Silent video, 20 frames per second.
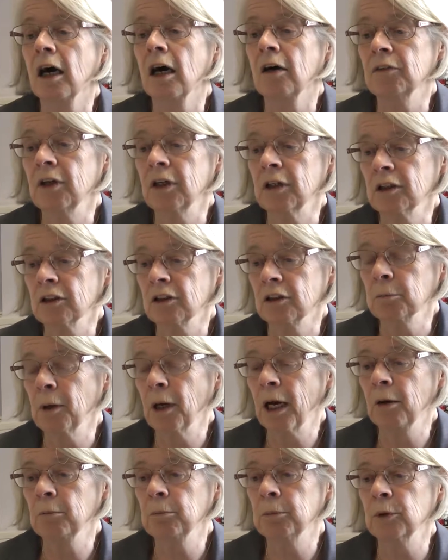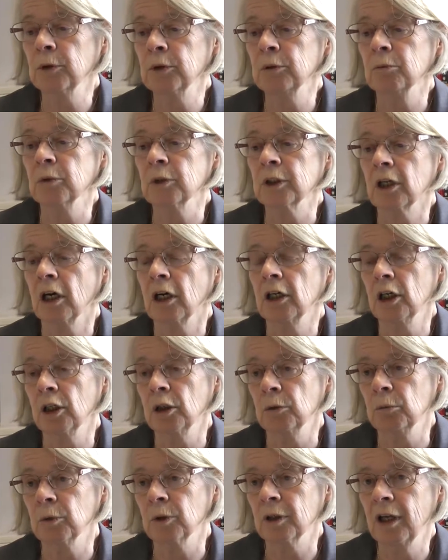There is a PowerPoint which I
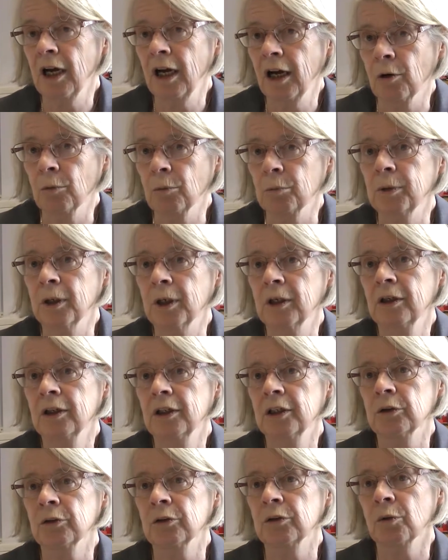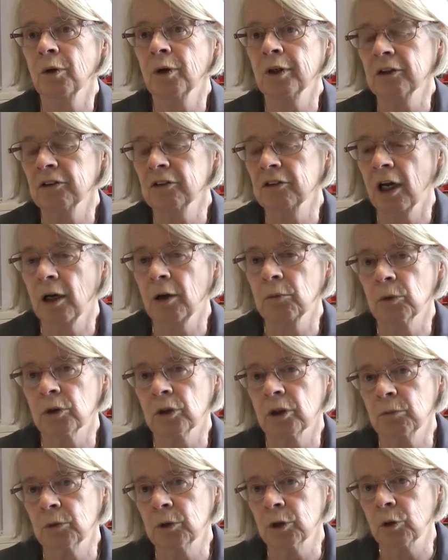hope will help you to understand what
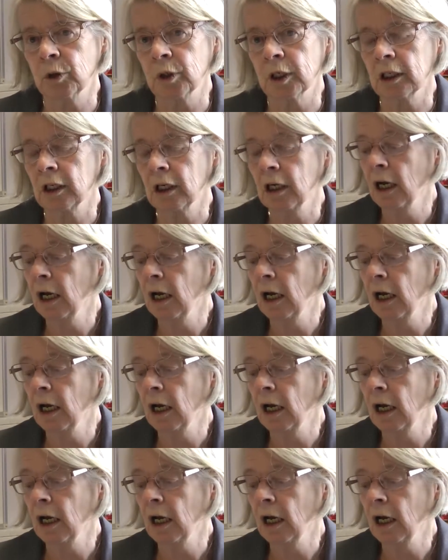I'm doing.